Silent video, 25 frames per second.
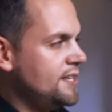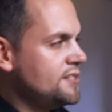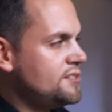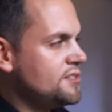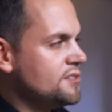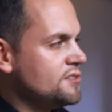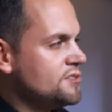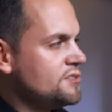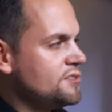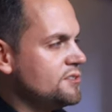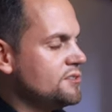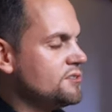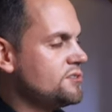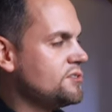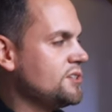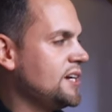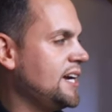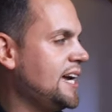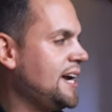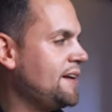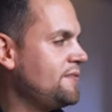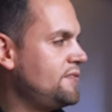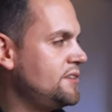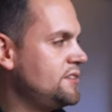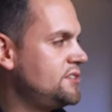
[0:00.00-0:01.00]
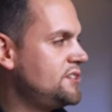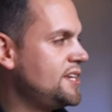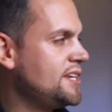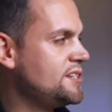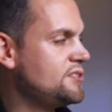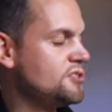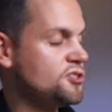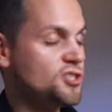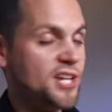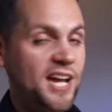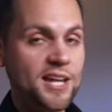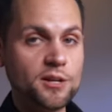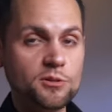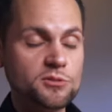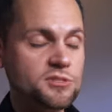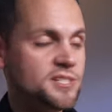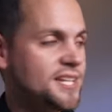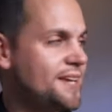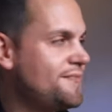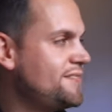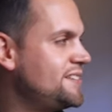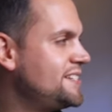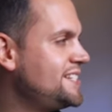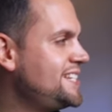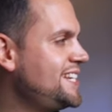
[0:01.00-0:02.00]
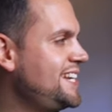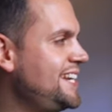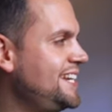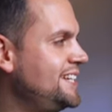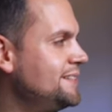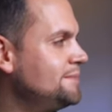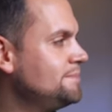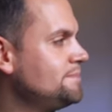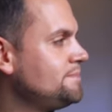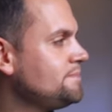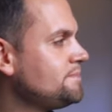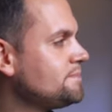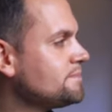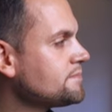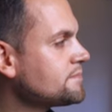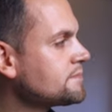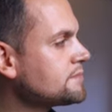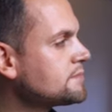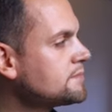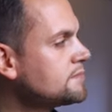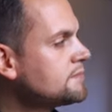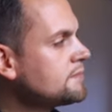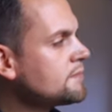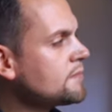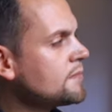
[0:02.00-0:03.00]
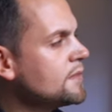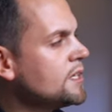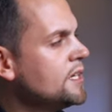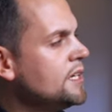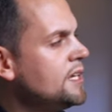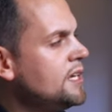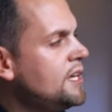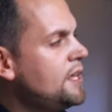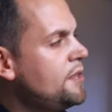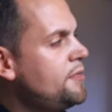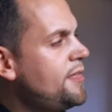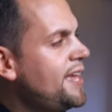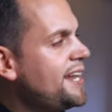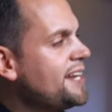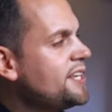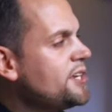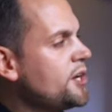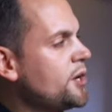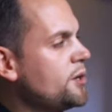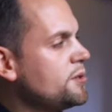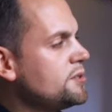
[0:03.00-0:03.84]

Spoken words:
in this instance, I have this set to channel 17, then